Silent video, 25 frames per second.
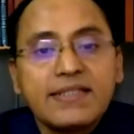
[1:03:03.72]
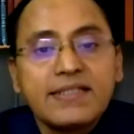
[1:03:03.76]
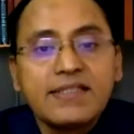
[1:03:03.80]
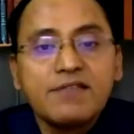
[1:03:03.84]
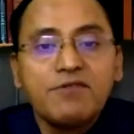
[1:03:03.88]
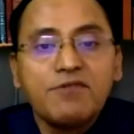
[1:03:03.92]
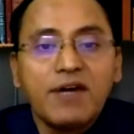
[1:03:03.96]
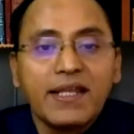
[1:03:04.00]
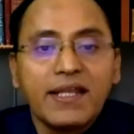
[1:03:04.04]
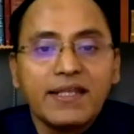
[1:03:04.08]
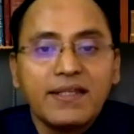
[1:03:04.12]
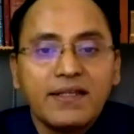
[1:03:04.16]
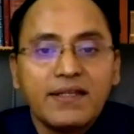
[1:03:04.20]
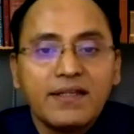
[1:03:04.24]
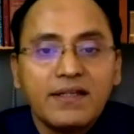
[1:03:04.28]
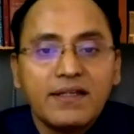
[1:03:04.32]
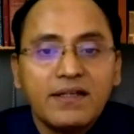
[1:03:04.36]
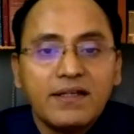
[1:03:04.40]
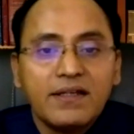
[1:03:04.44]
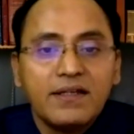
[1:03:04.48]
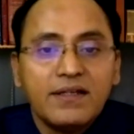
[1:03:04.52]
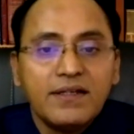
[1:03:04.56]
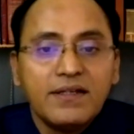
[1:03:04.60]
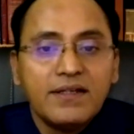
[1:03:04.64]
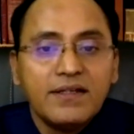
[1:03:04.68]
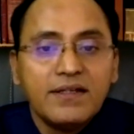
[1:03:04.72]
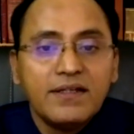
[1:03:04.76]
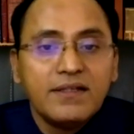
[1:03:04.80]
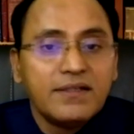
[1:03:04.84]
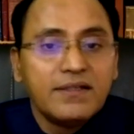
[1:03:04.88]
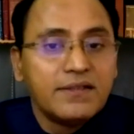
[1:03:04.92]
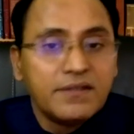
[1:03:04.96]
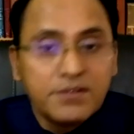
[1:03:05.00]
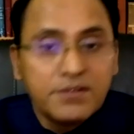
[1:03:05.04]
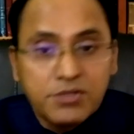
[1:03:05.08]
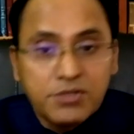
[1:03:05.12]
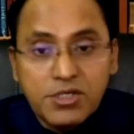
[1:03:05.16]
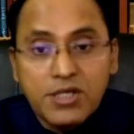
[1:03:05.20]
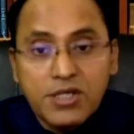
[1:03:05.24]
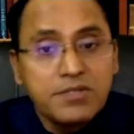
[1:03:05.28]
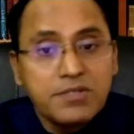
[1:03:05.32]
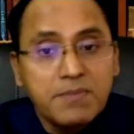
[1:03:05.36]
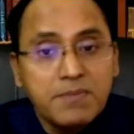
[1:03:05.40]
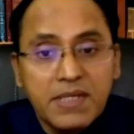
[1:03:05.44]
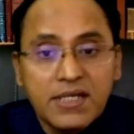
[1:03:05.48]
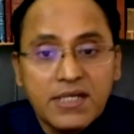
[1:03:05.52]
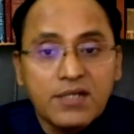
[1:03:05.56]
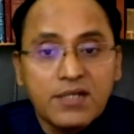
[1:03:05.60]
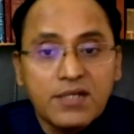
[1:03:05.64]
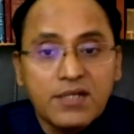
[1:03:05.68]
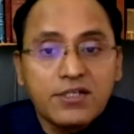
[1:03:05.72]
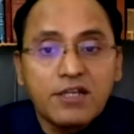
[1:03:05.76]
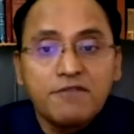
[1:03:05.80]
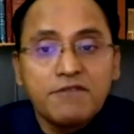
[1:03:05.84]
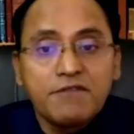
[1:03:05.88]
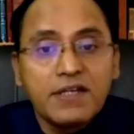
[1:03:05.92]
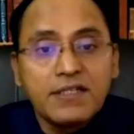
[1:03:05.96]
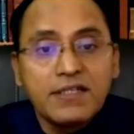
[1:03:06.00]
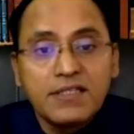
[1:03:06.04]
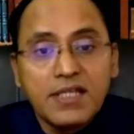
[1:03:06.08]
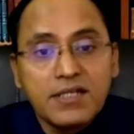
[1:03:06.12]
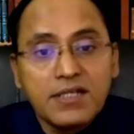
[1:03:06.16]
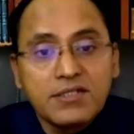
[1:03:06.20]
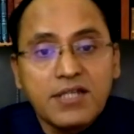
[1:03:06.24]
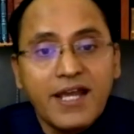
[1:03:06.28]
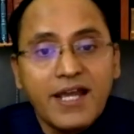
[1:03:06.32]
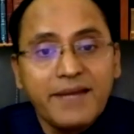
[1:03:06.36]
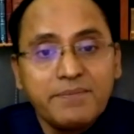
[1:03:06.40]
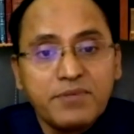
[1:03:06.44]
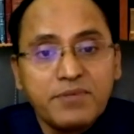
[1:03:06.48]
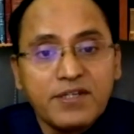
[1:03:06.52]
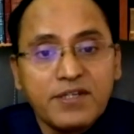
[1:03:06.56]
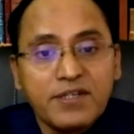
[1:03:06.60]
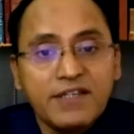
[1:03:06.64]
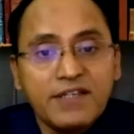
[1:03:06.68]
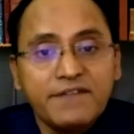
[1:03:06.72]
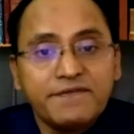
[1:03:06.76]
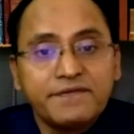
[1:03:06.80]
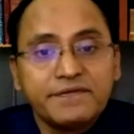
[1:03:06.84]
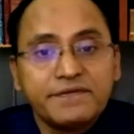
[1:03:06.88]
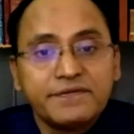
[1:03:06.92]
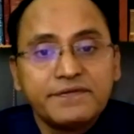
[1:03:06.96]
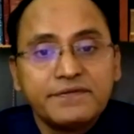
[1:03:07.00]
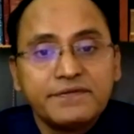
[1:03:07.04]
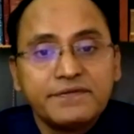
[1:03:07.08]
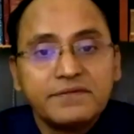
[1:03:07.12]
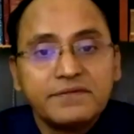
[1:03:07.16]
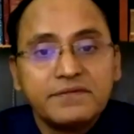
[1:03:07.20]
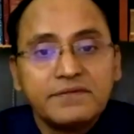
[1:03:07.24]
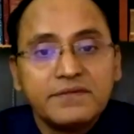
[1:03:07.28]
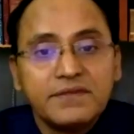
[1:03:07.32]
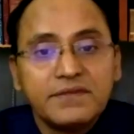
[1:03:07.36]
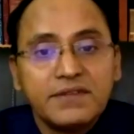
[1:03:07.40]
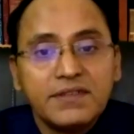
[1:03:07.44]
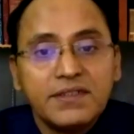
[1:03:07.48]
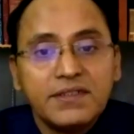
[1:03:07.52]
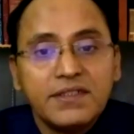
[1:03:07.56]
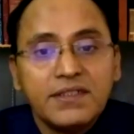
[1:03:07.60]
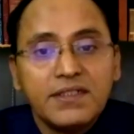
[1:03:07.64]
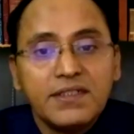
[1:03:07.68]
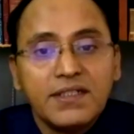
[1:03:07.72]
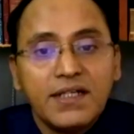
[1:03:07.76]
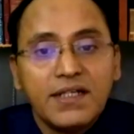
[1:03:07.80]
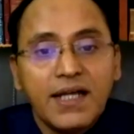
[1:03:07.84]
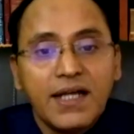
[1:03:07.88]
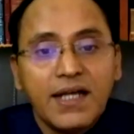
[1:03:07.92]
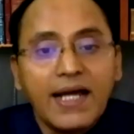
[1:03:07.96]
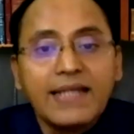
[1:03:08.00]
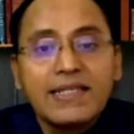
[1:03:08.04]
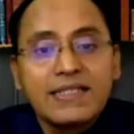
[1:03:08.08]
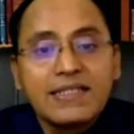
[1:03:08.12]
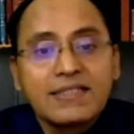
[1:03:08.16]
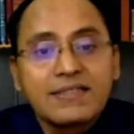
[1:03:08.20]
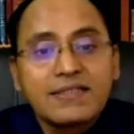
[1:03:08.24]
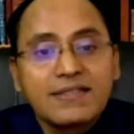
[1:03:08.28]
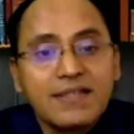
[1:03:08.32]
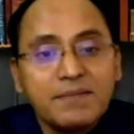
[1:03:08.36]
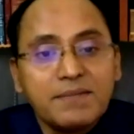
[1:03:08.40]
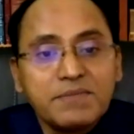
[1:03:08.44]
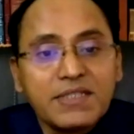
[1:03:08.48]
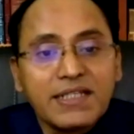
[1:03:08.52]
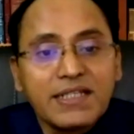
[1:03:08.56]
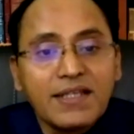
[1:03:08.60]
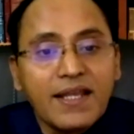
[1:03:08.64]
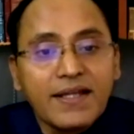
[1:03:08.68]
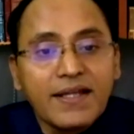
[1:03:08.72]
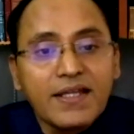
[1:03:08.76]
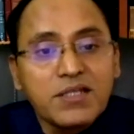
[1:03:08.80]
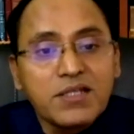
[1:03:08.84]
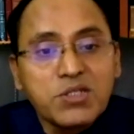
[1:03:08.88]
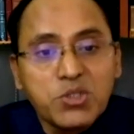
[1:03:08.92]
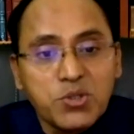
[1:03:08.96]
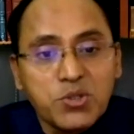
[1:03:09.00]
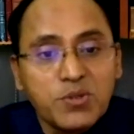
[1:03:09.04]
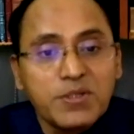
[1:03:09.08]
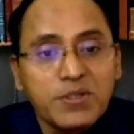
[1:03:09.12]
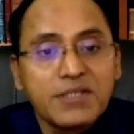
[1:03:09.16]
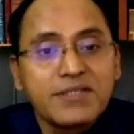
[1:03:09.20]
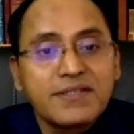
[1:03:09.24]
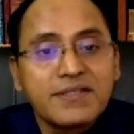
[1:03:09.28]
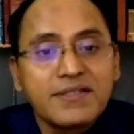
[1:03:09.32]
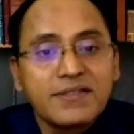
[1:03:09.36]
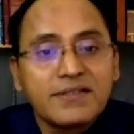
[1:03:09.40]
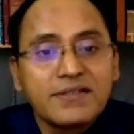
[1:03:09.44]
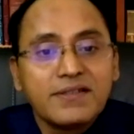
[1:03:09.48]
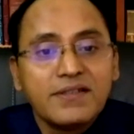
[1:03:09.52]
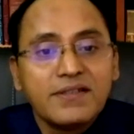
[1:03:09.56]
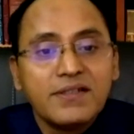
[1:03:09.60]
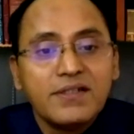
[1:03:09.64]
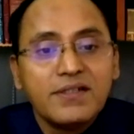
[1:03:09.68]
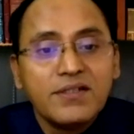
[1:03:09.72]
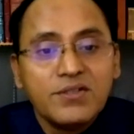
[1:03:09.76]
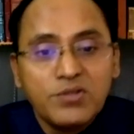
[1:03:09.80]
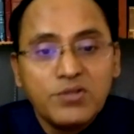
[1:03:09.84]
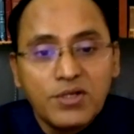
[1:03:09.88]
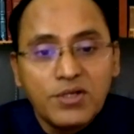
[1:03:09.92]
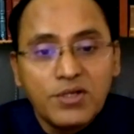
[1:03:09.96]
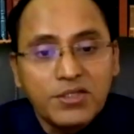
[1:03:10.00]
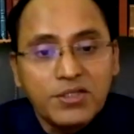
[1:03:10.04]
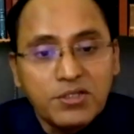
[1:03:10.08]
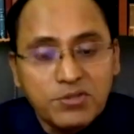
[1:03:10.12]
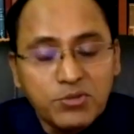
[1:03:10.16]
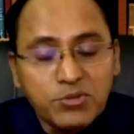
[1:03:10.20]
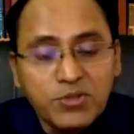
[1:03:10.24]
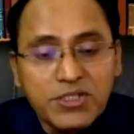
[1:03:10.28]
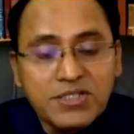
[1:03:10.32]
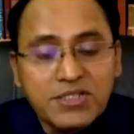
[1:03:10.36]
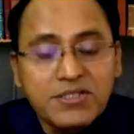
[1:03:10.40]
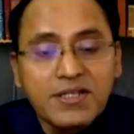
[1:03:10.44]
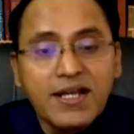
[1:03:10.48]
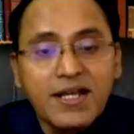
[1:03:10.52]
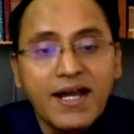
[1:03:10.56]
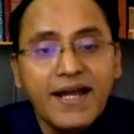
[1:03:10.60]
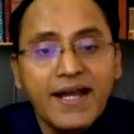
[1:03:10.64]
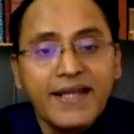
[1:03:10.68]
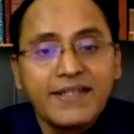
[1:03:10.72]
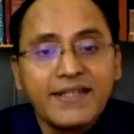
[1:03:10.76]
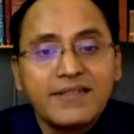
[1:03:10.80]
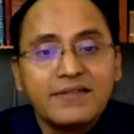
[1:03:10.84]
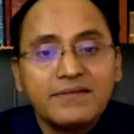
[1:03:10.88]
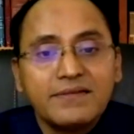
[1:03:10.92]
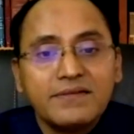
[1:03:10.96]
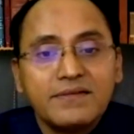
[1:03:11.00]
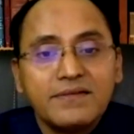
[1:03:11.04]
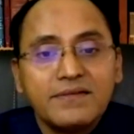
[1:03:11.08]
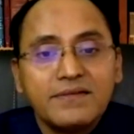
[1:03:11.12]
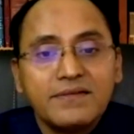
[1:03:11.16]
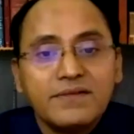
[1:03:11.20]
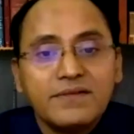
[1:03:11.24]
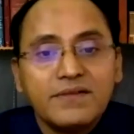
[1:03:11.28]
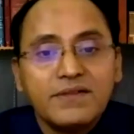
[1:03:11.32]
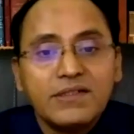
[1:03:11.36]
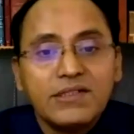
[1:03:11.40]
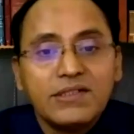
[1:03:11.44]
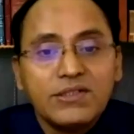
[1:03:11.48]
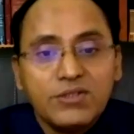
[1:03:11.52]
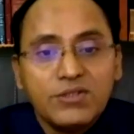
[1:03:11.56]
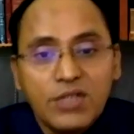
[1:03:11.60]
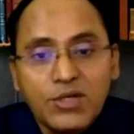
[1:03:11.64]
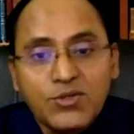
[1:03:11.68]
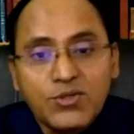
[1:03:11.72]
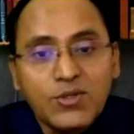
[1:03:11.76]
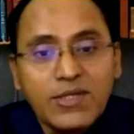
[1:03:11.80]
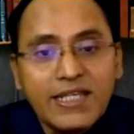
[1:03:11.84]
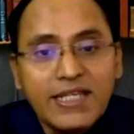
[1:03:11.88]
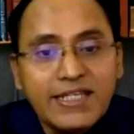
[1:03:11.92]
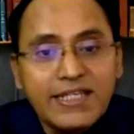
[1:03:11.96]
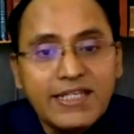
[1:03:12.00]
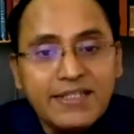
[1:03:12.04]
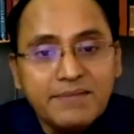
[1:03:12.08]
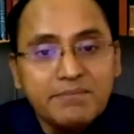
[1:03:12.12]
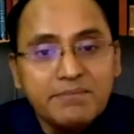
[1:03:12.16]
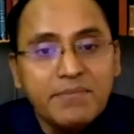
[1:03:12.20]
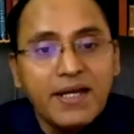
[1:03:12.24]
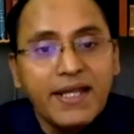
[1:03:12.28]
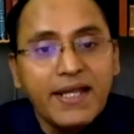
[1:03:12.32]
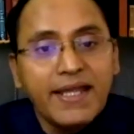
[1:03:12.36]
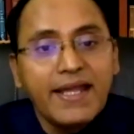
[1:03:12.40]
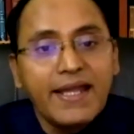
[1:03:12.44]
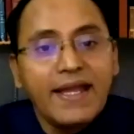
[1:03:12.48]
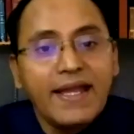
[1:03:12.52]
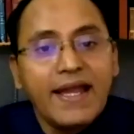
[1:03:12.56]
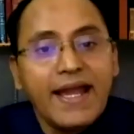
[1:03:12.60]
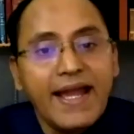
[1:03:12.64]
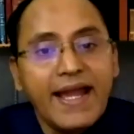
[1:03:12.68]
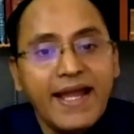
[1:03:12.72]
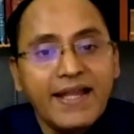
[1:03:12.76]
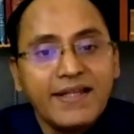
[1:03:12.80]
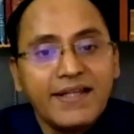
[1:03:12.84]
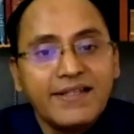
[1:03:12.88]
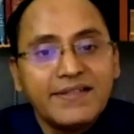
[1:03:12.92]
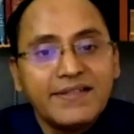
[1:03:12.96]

one. The judge may not have read the entire brief and he's something like a tourist. You're the tourist guide. You have to lead him by hand